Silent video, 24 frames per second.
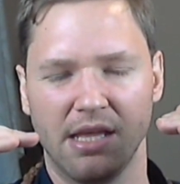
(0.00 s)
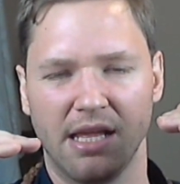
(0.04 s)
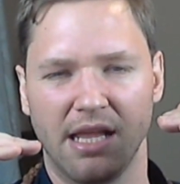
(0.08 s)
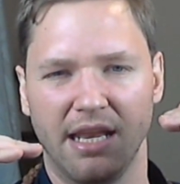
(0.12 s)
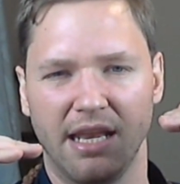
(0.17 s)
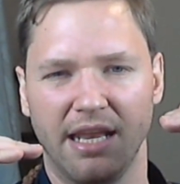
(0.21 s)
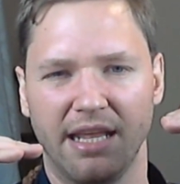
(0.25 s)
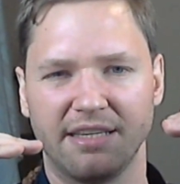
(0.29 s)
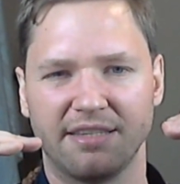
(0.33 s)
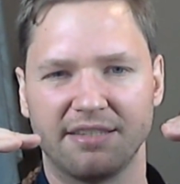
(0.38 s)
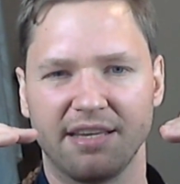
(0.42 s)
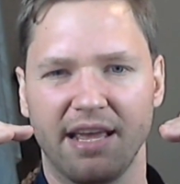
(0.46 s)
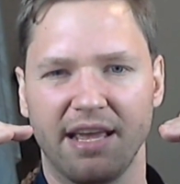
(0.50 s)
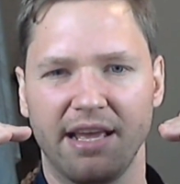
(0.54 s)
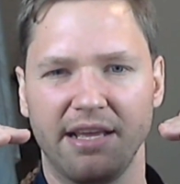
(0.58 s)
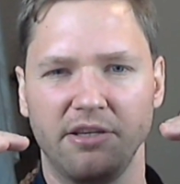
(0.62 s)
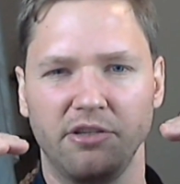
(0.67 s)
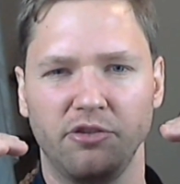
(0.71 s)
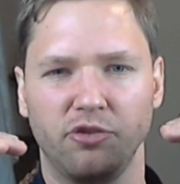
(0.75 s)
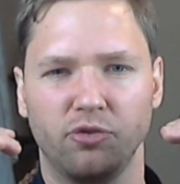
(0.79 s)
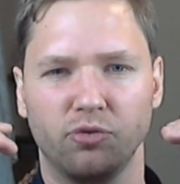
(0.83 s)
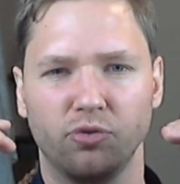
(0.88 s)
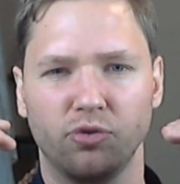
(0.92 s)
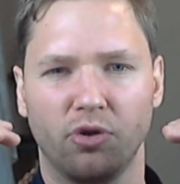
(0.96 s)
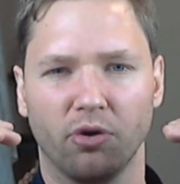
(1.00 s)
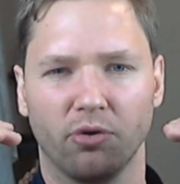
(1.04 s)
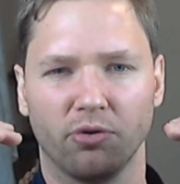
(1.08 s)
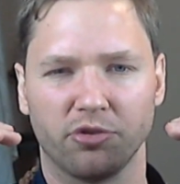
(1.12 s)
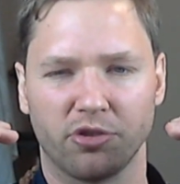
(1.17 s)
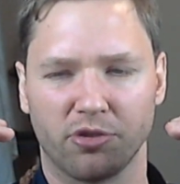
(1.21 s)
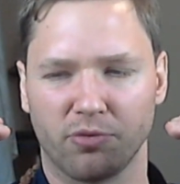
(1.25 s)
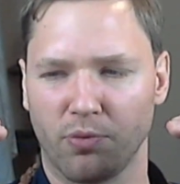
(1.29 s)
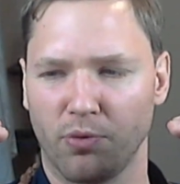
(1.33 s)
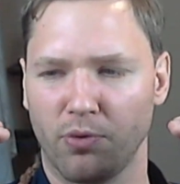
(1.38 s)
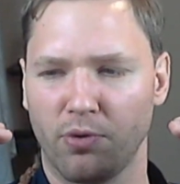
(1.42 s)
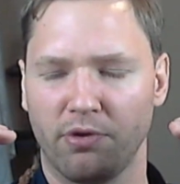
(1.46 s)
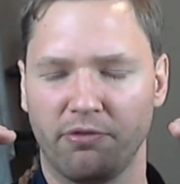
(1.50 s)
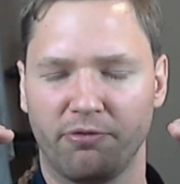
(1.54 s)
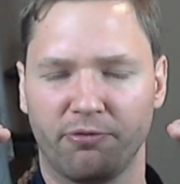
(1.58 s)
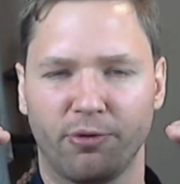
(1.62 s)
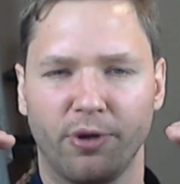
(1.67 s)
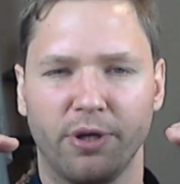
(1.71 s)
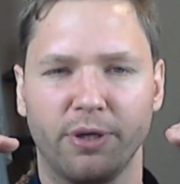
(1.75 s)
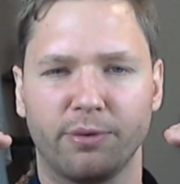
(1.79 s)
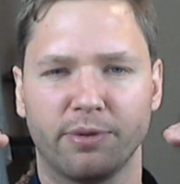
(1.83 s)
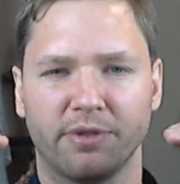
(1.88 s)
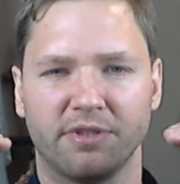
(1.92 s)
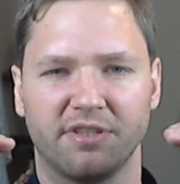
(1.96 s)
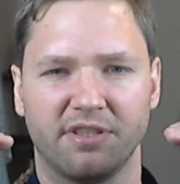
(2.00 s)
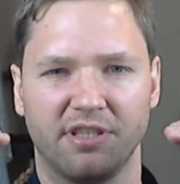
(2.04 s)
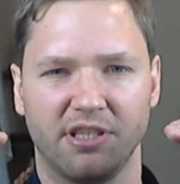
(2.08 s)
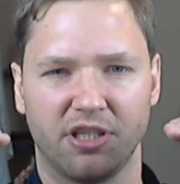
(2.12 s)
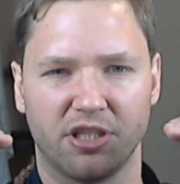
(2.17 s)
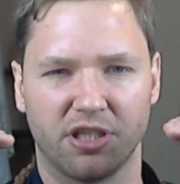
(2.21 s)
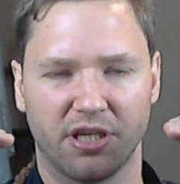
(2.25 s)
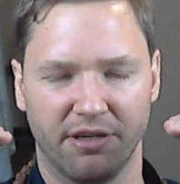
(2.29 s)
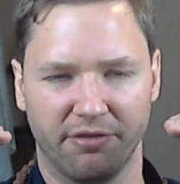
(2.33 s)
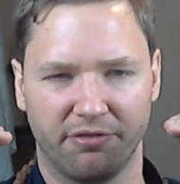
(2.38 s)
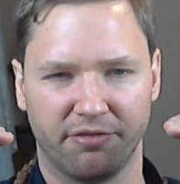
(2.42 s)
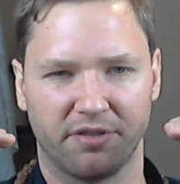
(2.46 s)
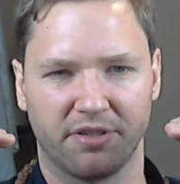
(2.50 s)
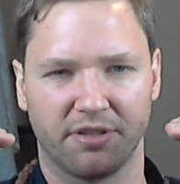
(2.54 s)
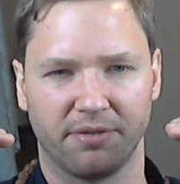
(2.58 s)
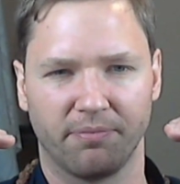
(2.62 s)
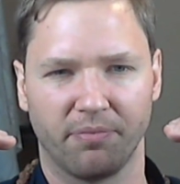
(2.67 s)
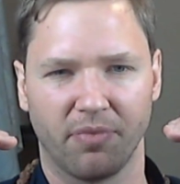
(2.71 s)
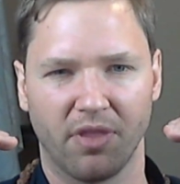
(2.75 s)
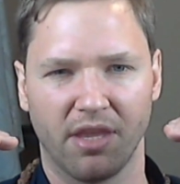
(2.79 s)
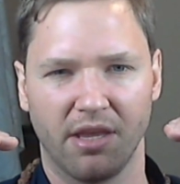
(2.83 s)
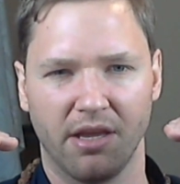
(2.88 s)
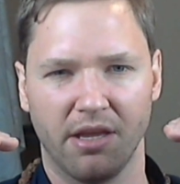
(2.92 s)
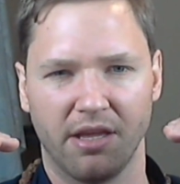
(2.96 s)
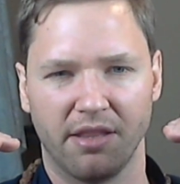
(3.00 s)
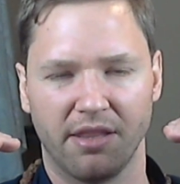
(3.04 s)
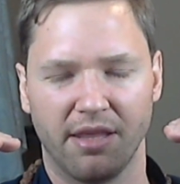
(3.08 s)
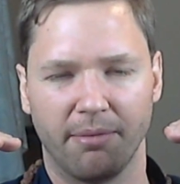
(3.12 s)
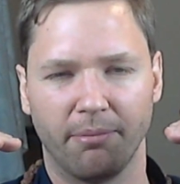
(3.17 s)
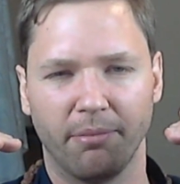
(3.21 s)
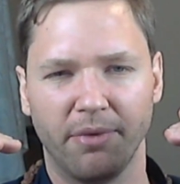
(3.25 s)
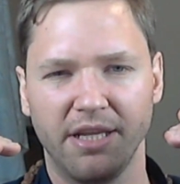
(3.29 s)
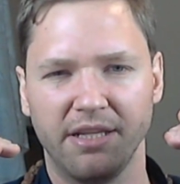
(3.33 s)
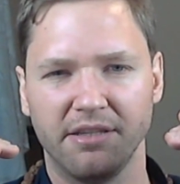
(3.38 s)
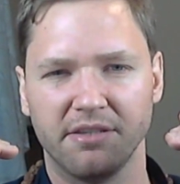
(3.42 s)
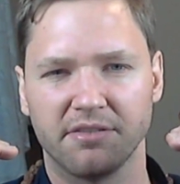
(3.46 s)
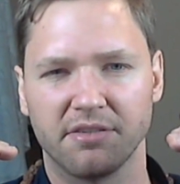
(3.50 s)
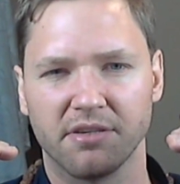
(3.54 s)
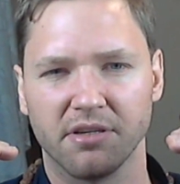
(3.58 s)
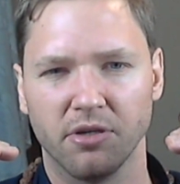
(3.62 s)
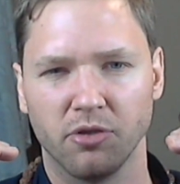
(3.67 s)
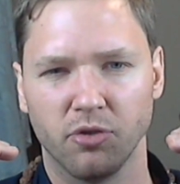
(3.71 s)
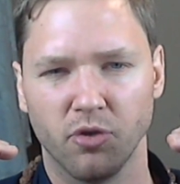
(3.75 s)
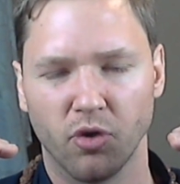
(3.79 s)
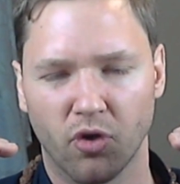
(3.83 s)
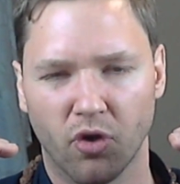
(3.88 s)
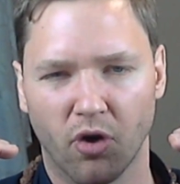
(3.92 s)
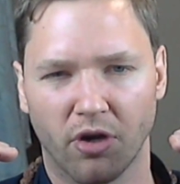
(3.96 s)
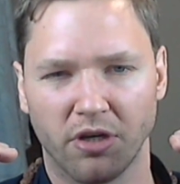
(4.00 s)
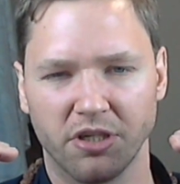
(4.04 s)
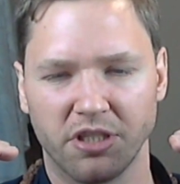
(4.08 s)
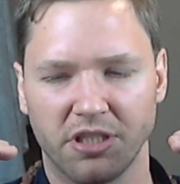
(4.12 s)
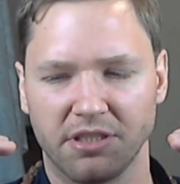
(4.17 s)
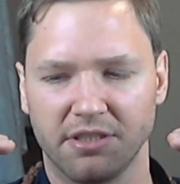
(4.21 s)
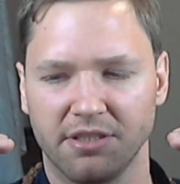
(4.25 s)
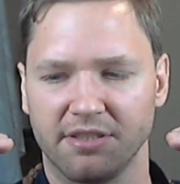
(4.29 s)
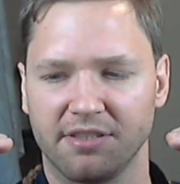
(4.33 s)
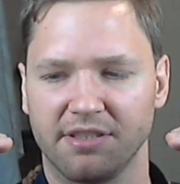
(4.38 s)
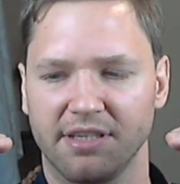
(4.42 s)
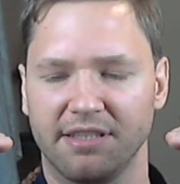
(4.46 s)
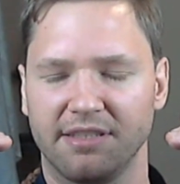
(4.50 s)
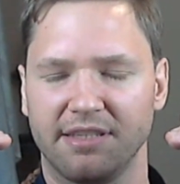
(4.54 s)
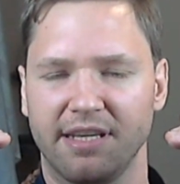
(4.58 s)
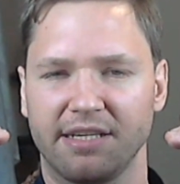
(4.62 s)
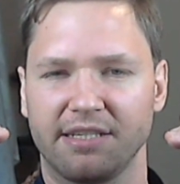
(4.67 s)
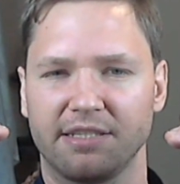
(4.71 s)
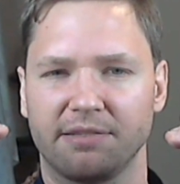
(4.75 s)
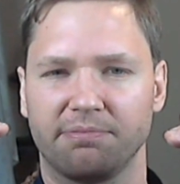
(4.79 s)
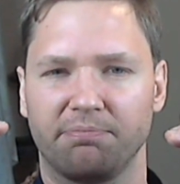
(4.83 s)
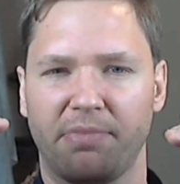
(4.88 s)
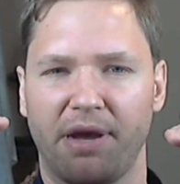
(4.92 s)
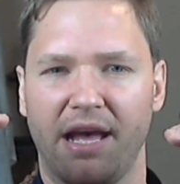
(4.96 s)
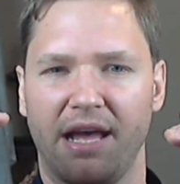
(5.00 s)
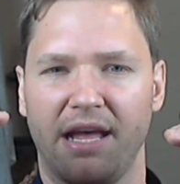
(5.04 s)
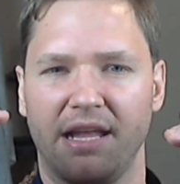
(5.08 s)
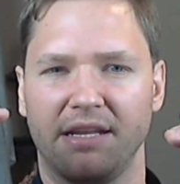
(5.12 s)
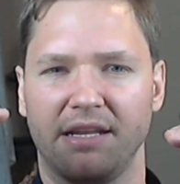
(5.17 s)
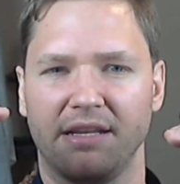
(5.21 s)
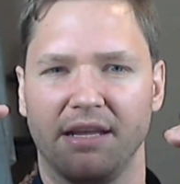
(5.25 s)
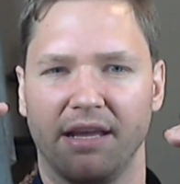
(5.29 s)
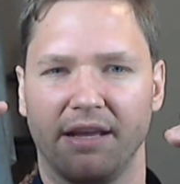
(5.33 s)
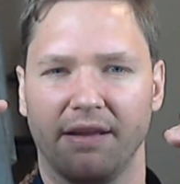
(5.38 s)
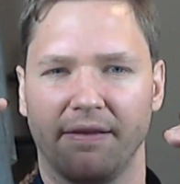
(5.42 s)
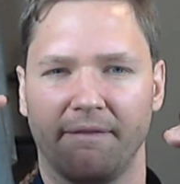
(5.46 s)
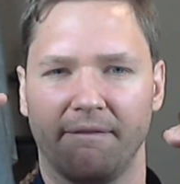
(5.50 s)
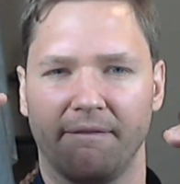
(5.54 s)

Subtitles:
let's say you go through a frequency shift. That means your consciousness is expanding.